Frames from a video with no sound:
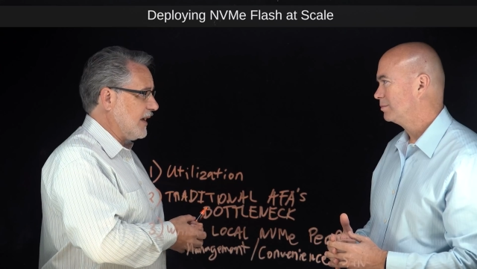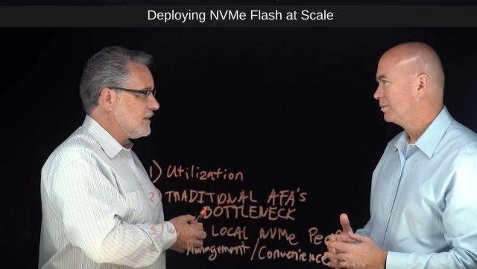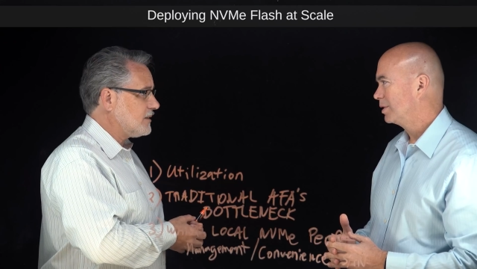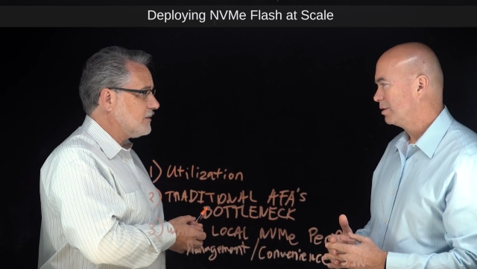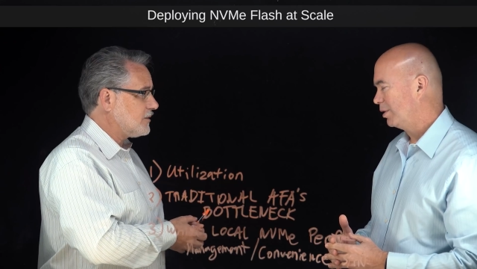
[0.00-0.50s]

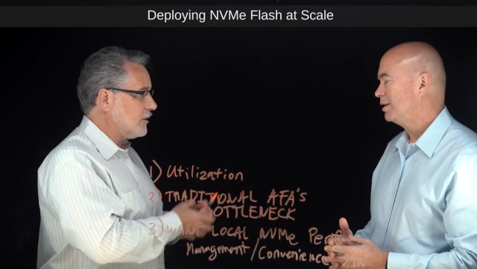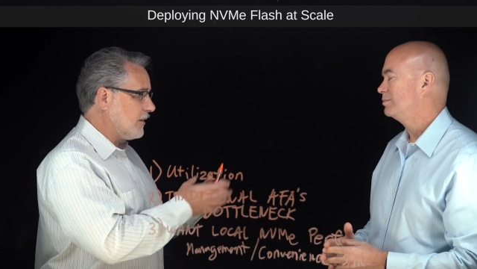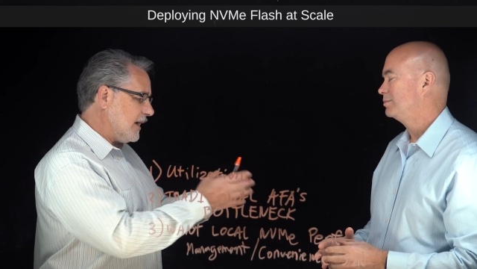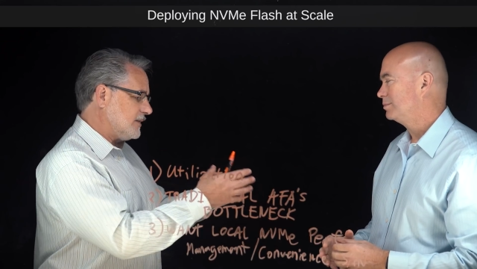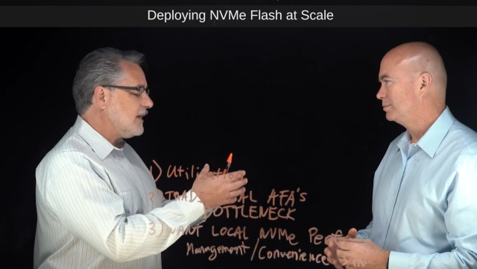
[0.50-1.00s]
Speaker 1: based. Right. So they're
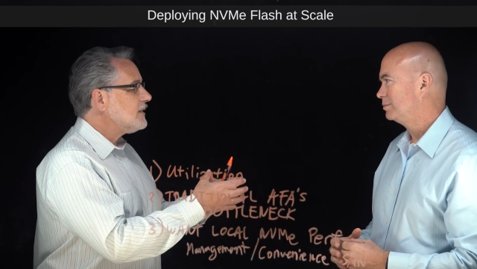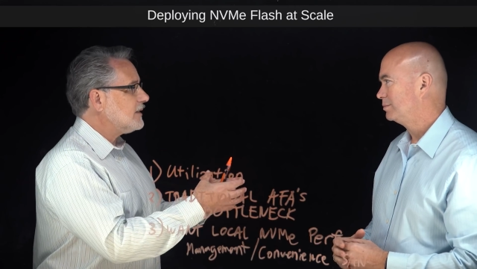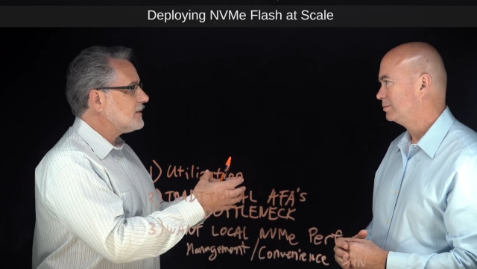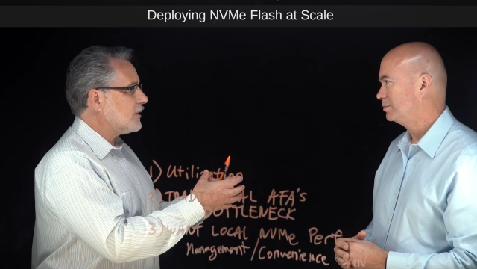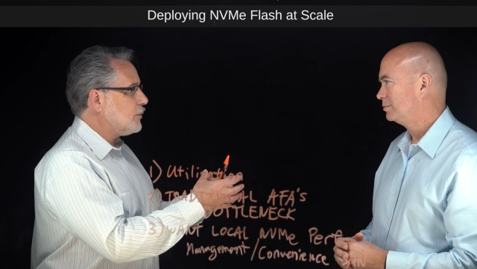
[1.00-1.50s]

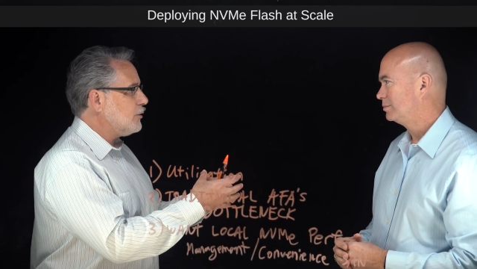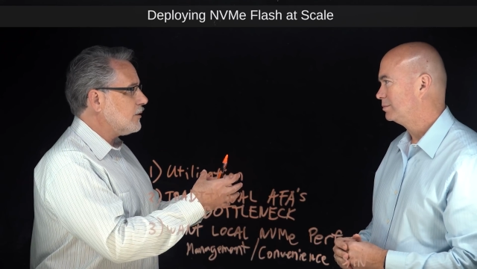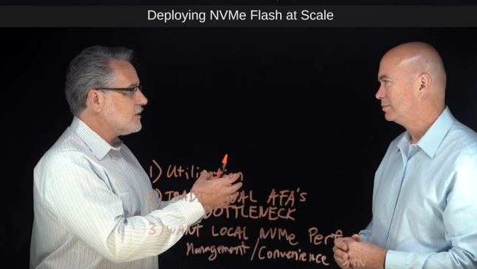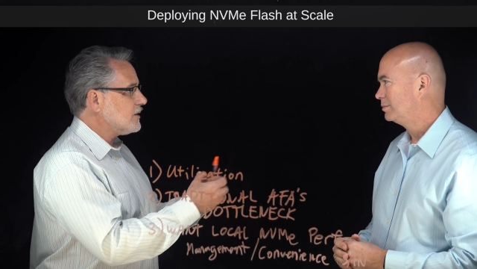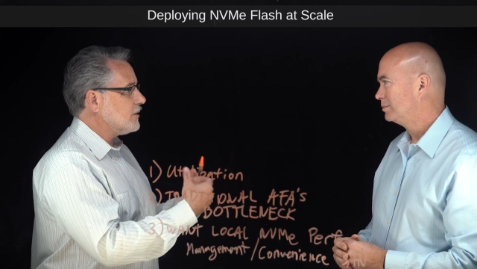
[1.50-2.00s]
x86
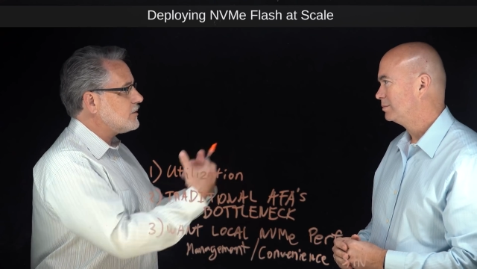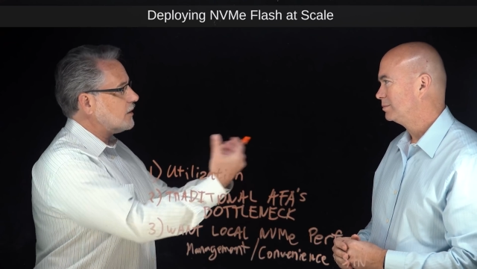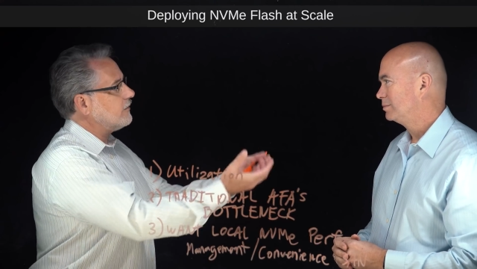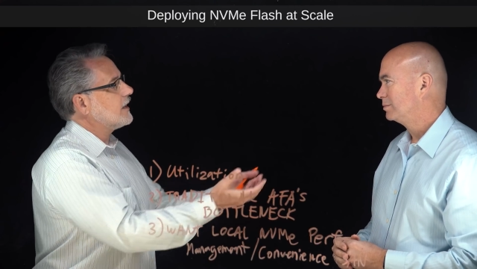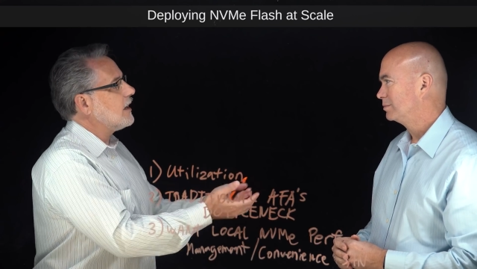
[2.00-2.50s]
computers that are
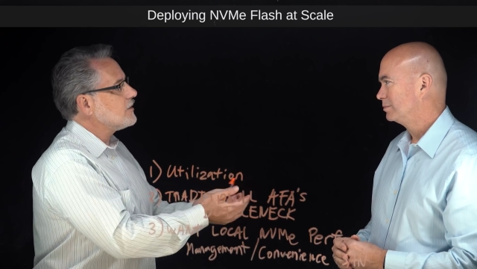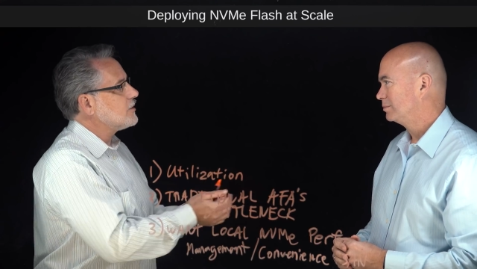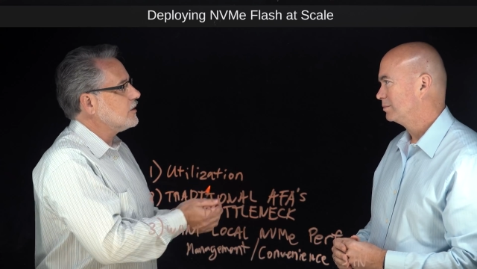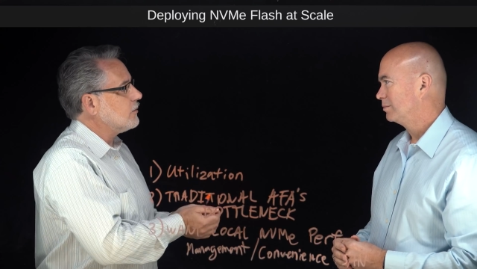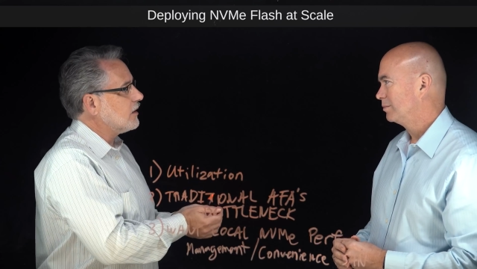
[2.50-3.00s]
serving out a
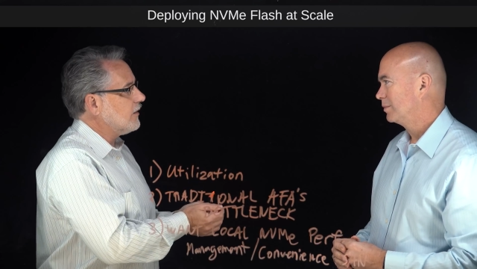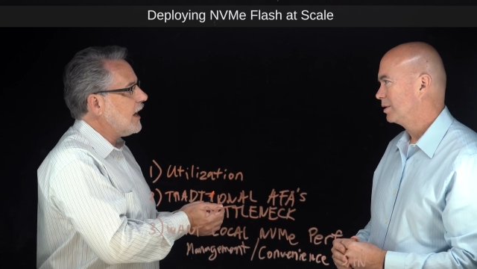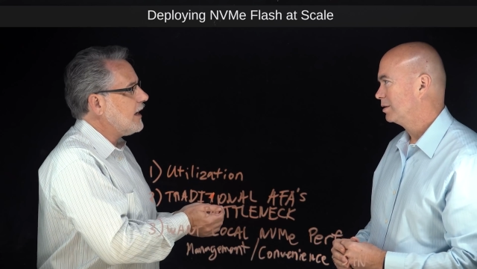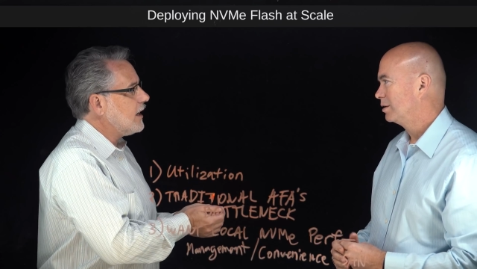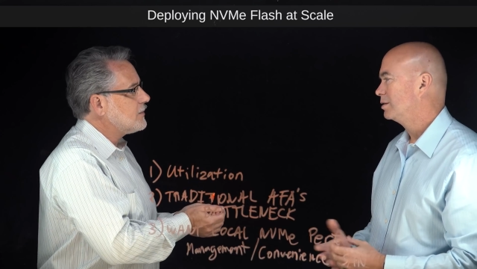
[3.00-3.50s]
certain number of
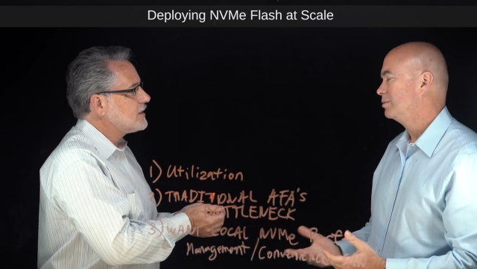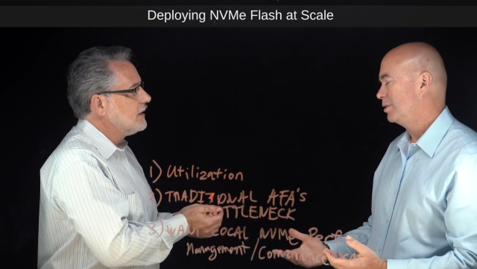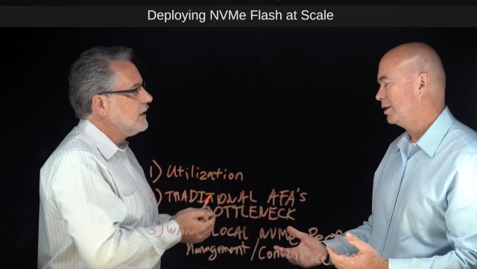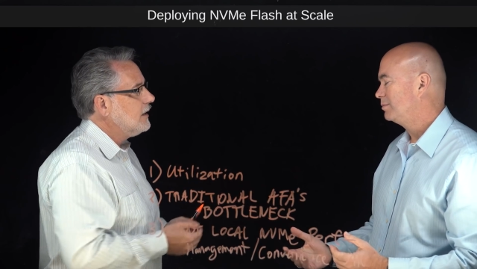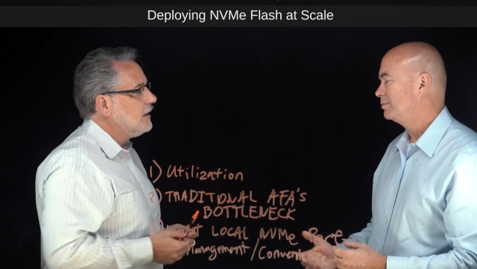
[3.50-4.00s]
IOPS.
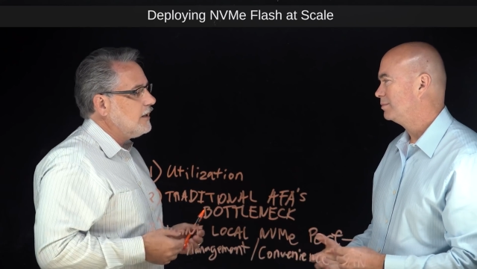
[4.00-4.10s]
Right.